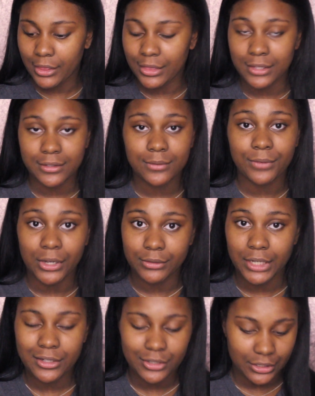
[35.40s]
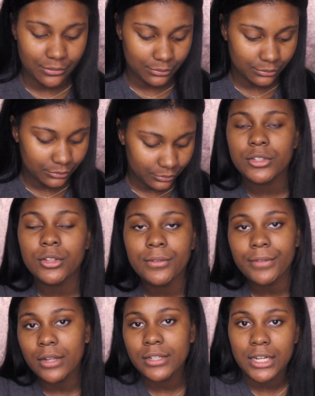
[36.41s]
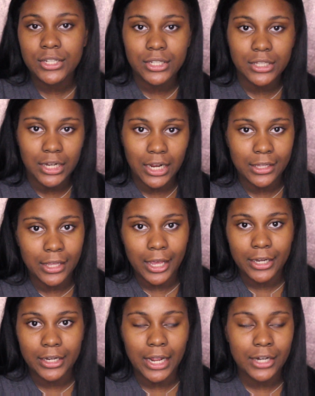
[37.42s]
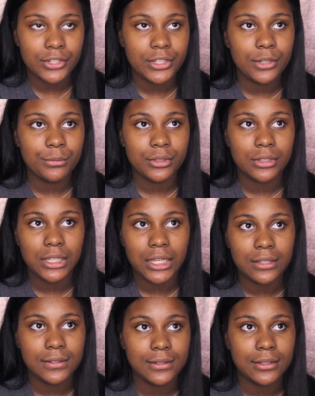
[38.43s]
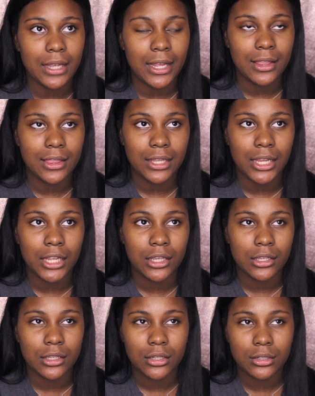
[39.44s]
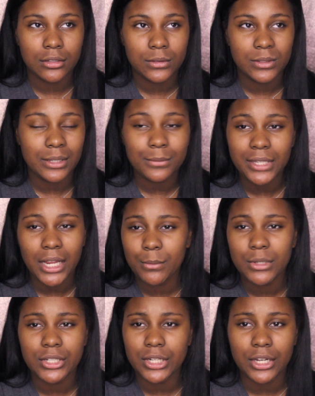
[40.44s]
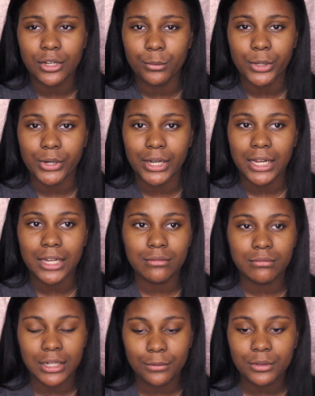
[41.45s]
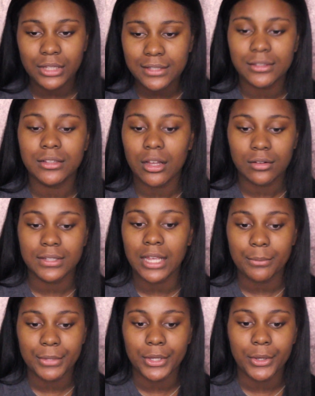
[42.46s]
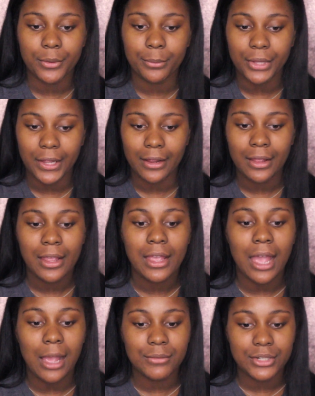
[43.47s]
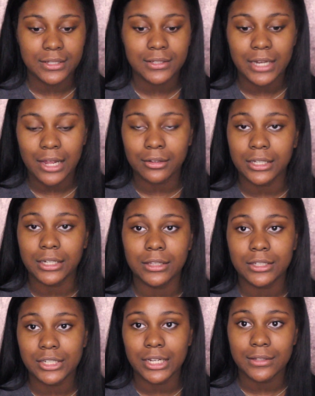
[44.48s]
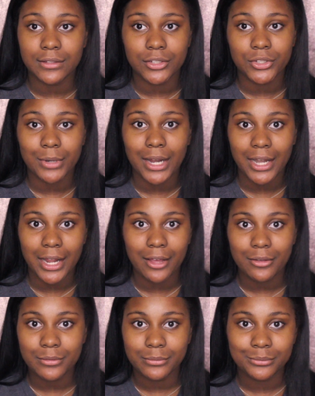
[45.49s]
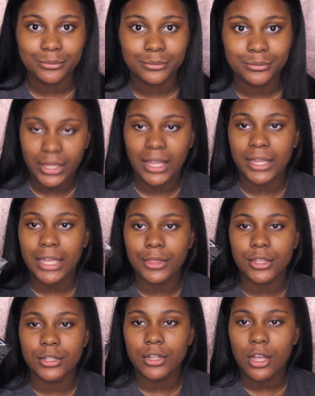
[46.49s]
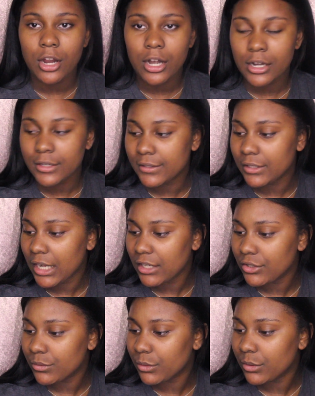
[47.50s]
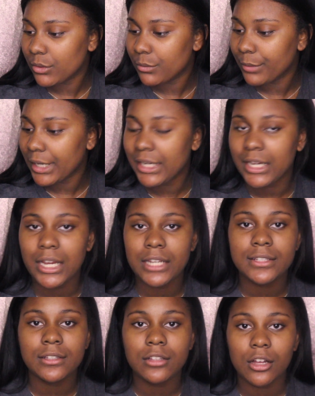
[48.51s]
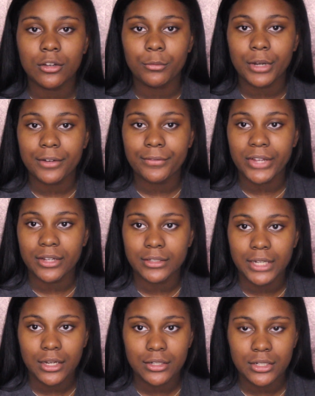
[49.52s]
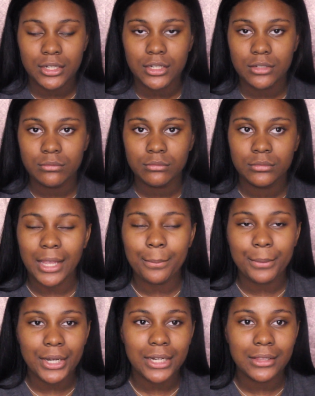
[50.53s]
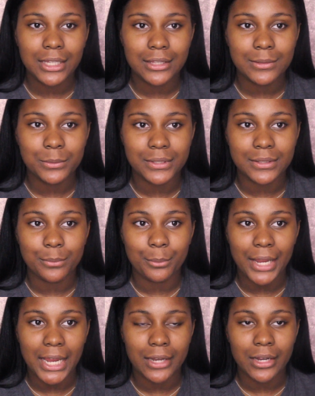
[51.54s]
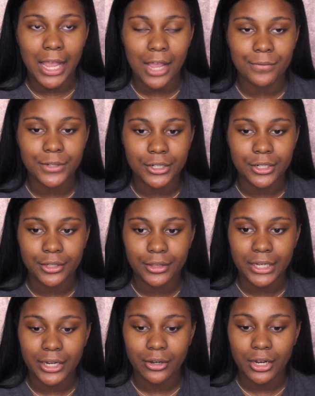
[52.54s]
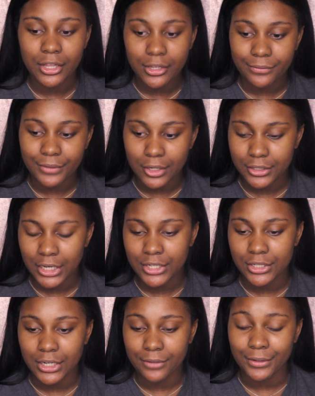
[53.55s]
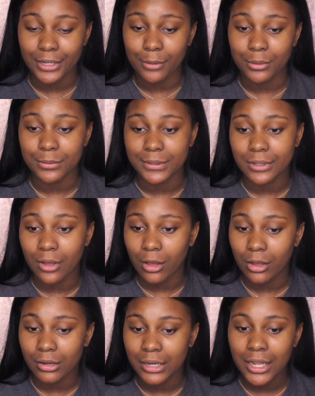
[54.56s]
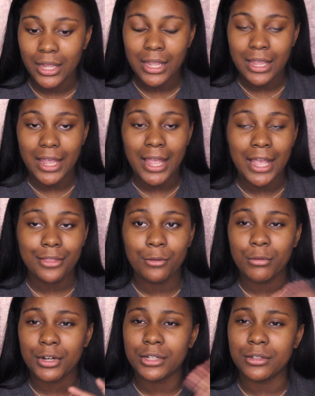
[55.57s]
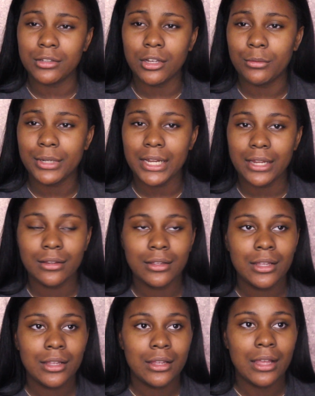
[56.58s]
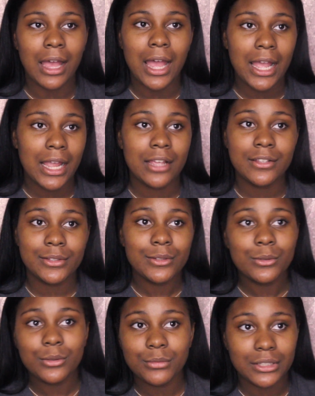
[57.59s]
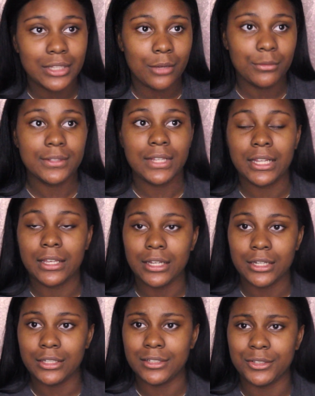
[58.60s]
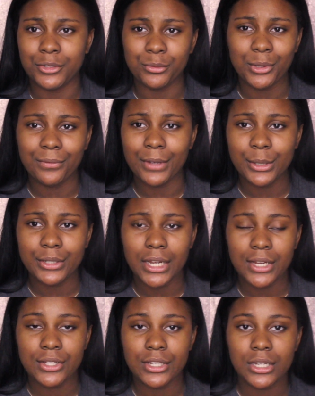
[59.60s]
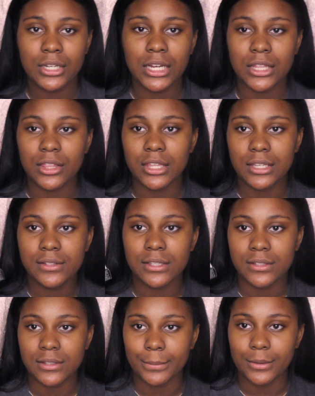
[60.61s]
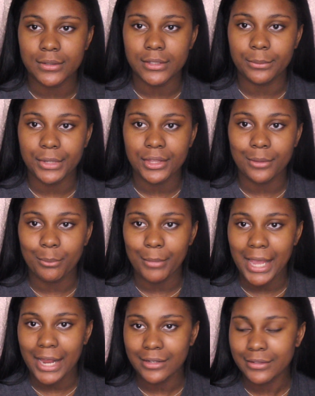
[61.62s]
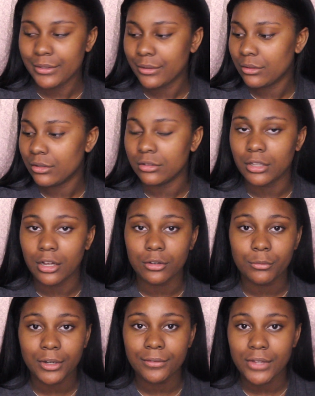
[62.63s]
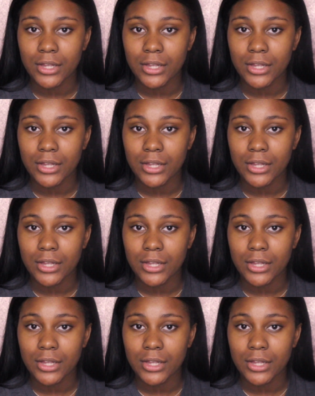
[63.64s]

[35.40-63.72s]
this foundation. So the foundation that I got, it actually released, I think, sometime in January. It released a long time ago, but I'm just now getting the chance to try it out. I got the NARS Natural Radiant Longwear Foundation. Apparently this was made after their other foundation, I forgot what it was called. It had the word glow in it. I assumed that was like a dewy foundation, and this is supposed to be the matte Longwear